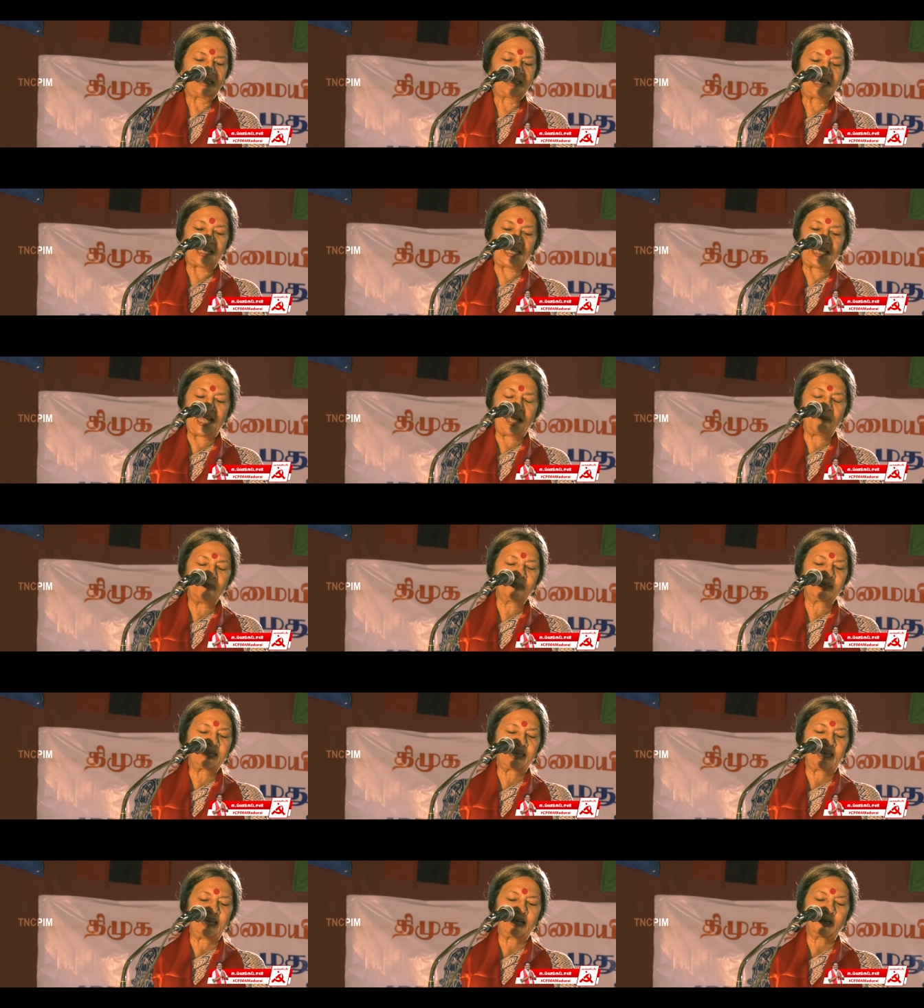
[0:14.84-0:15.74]
D
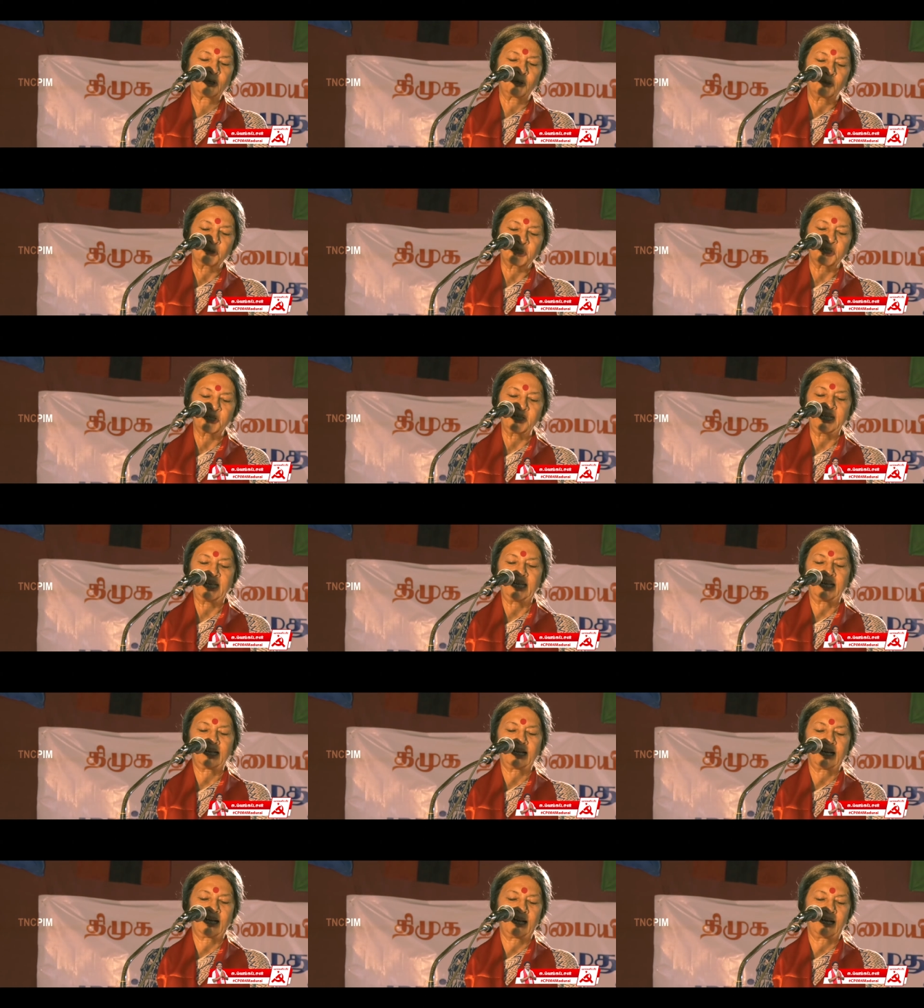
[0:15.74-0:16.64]
M K
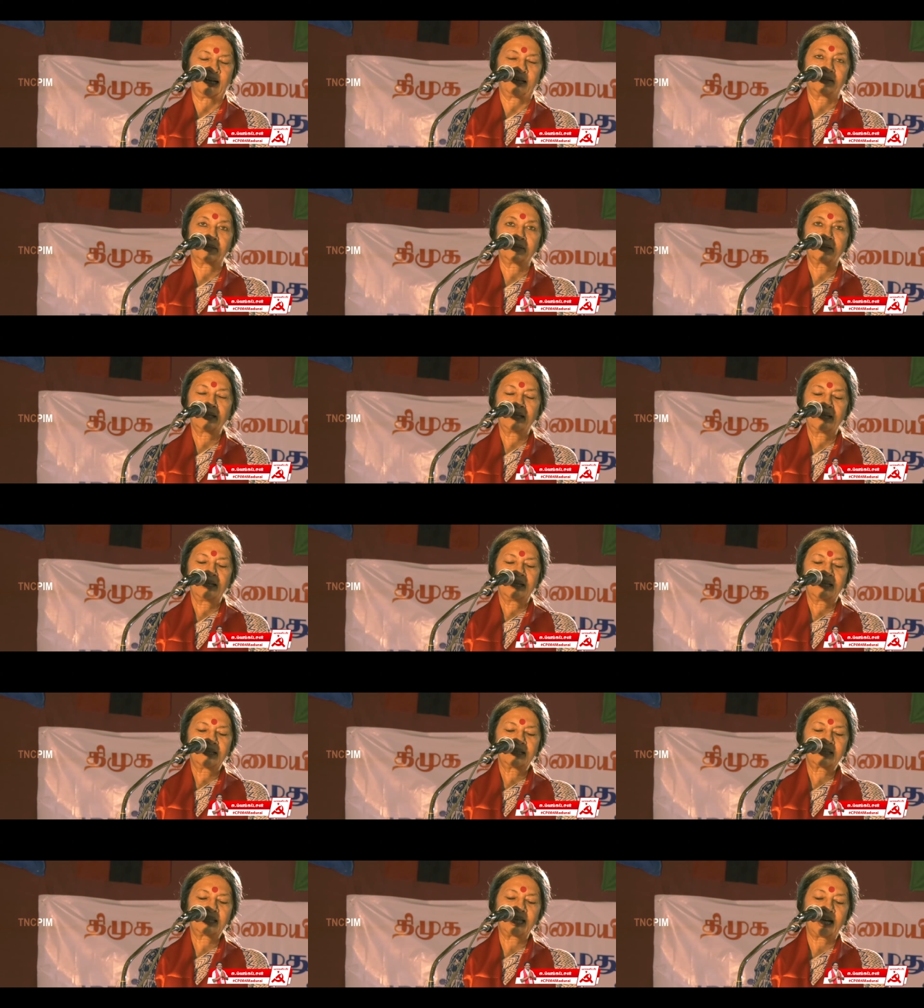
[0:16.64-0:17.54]
Kootanika,
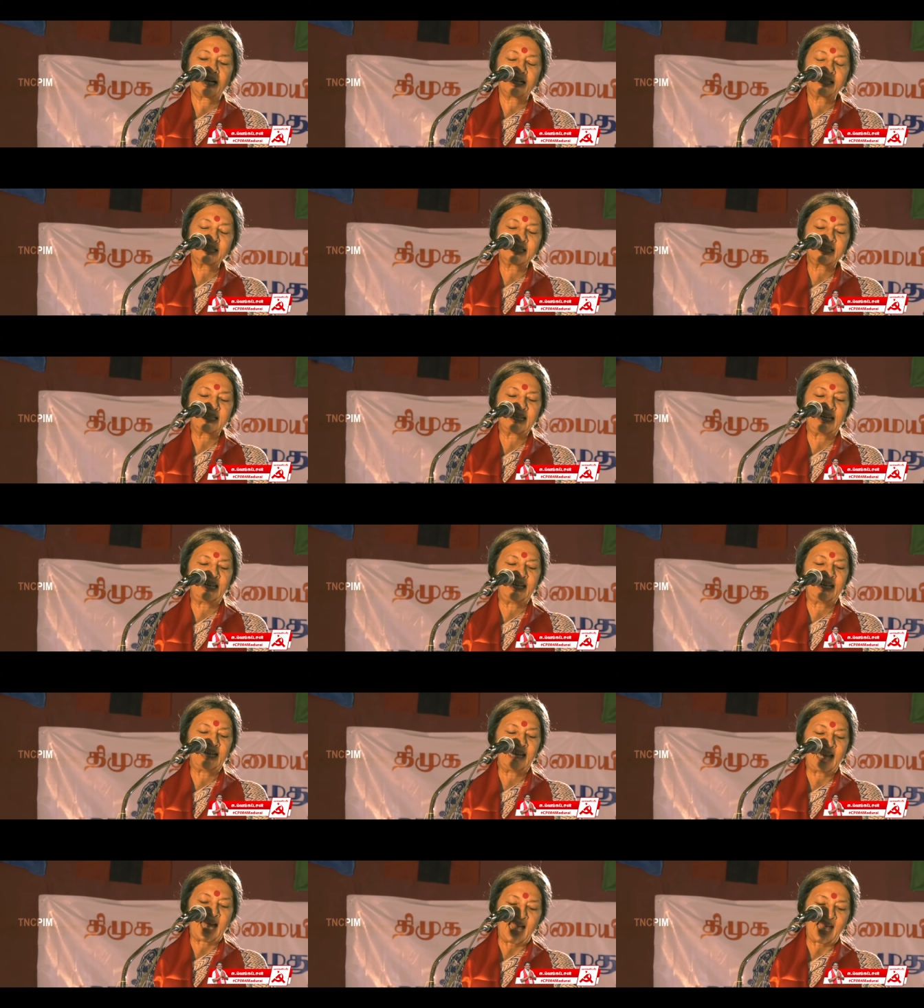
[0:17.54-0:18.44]

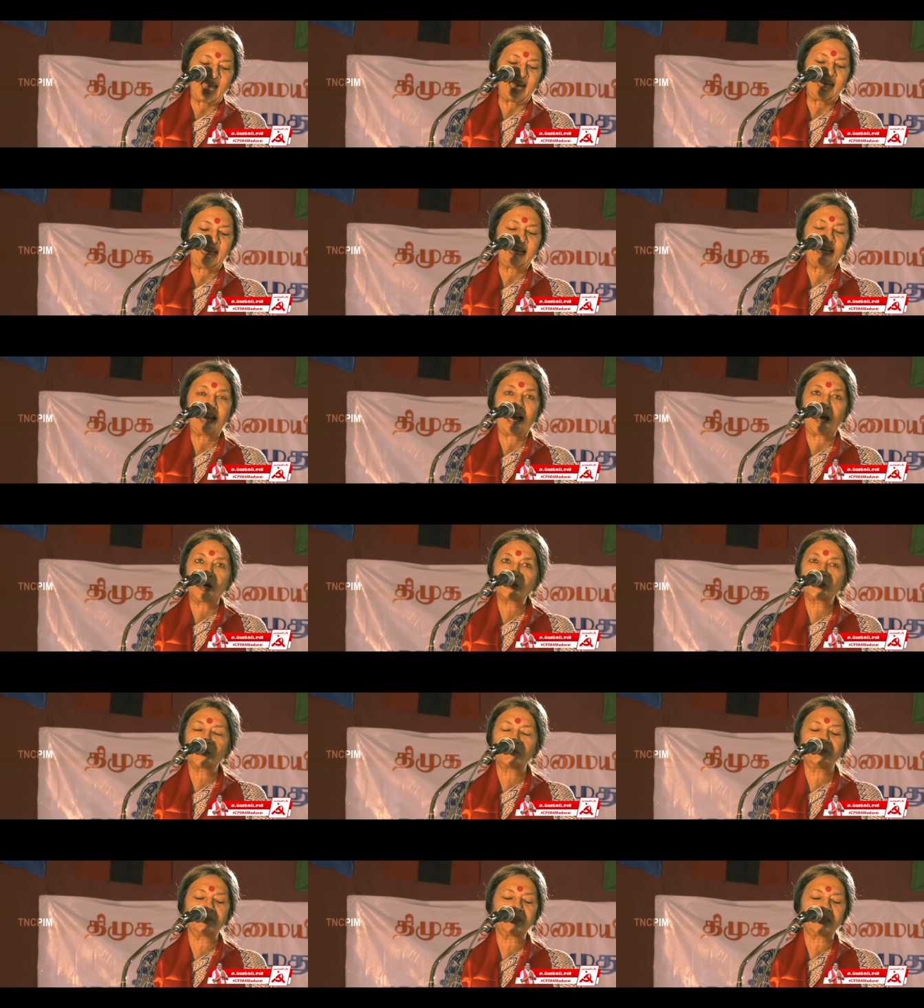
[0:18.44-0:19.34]
thirty-nine
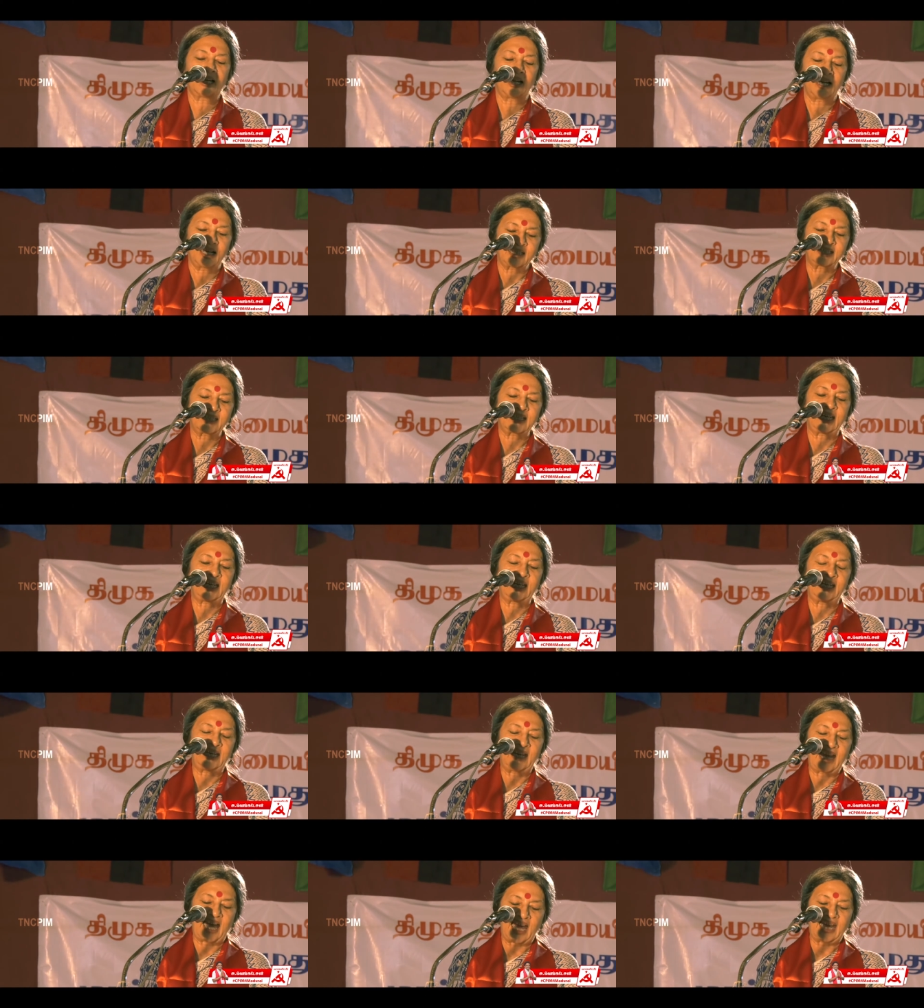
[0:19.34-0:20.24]
out of
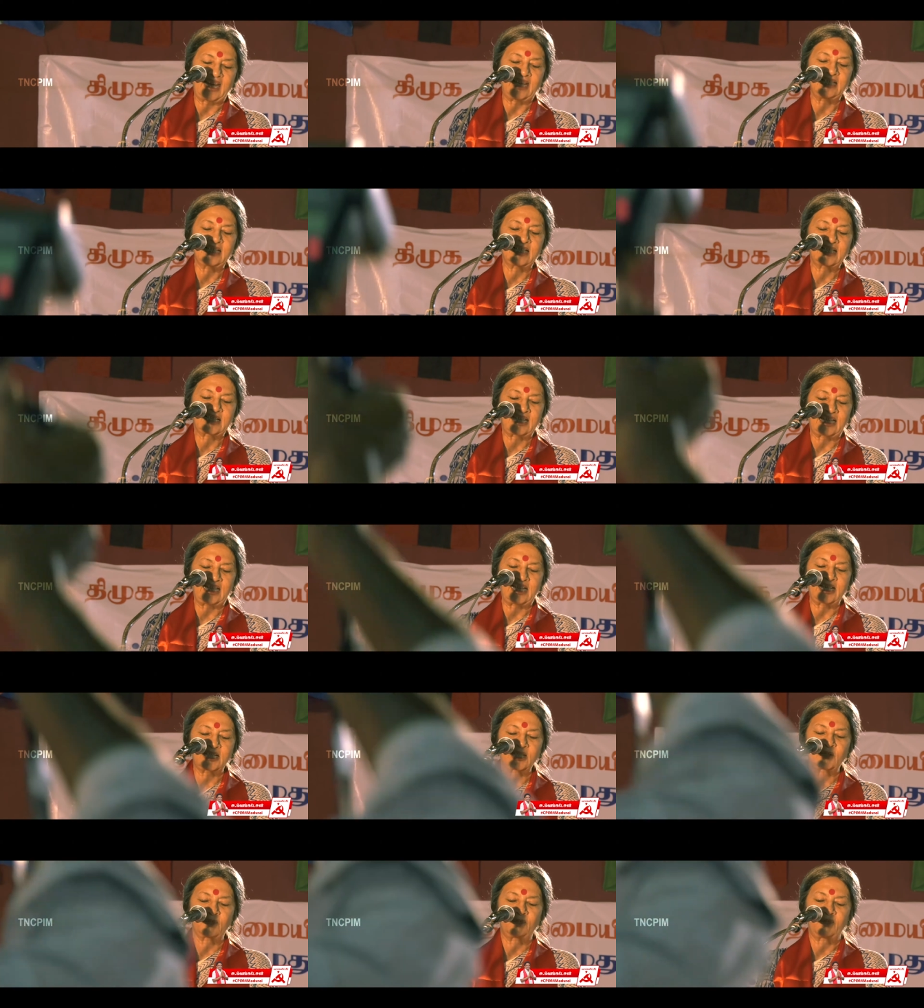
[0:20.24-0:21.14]
thirty-nine
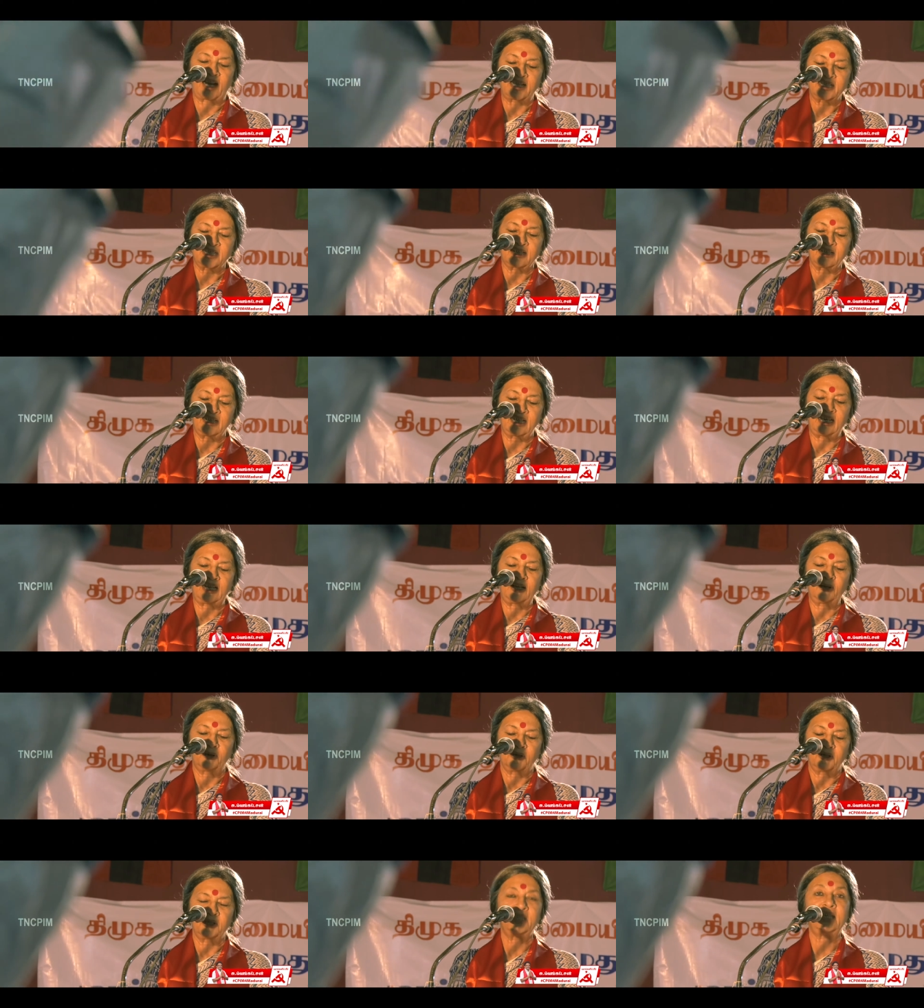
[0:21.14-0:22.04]
seats, Veteri
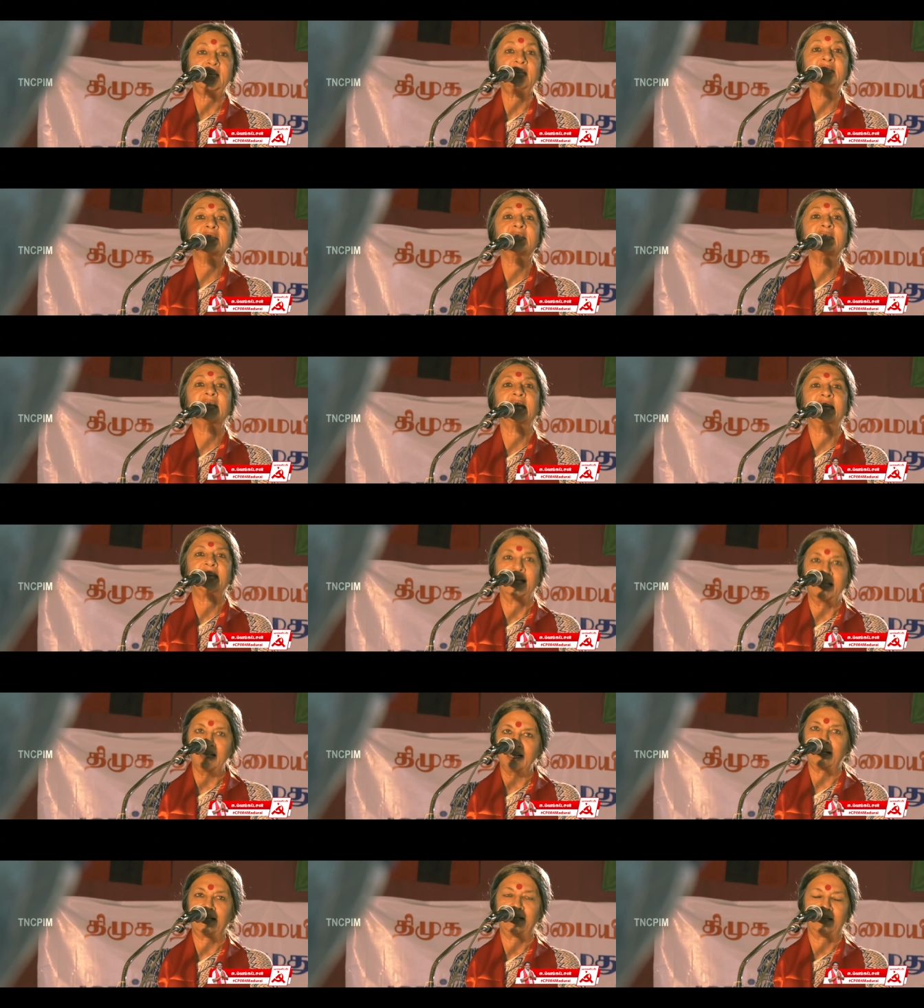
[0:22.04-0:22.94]
Urudi
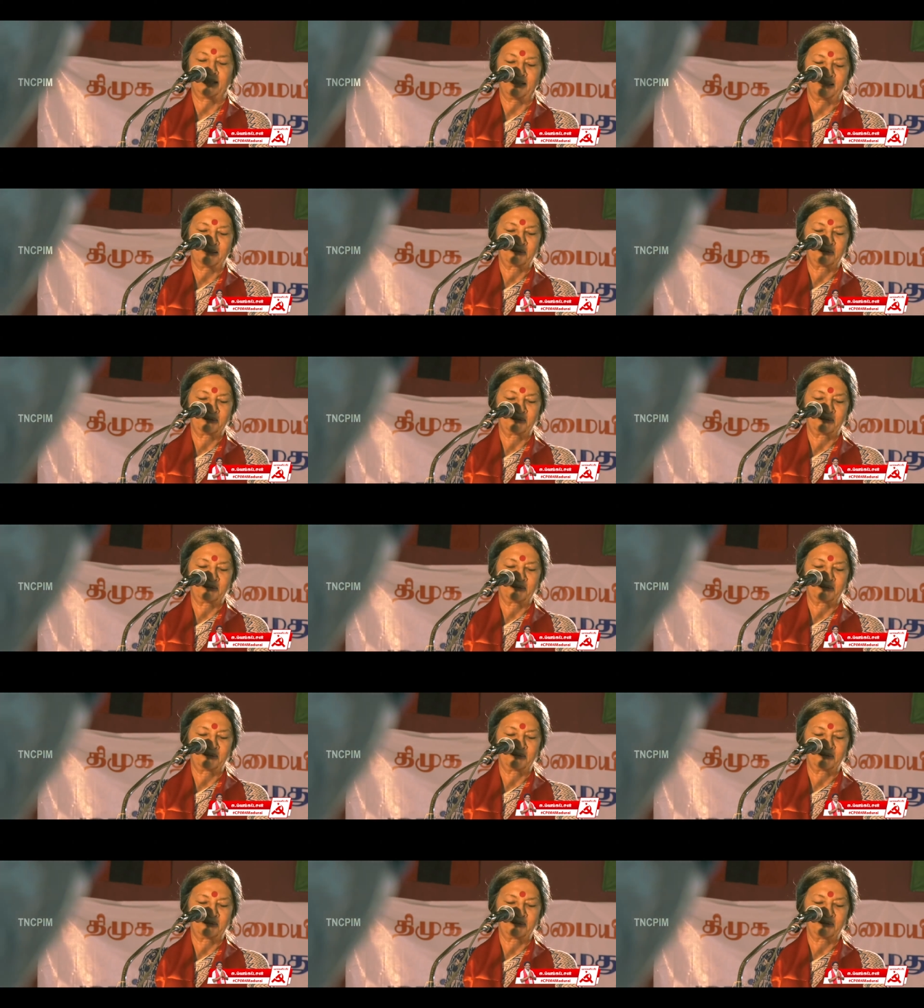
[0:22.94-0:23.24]
Sayangal.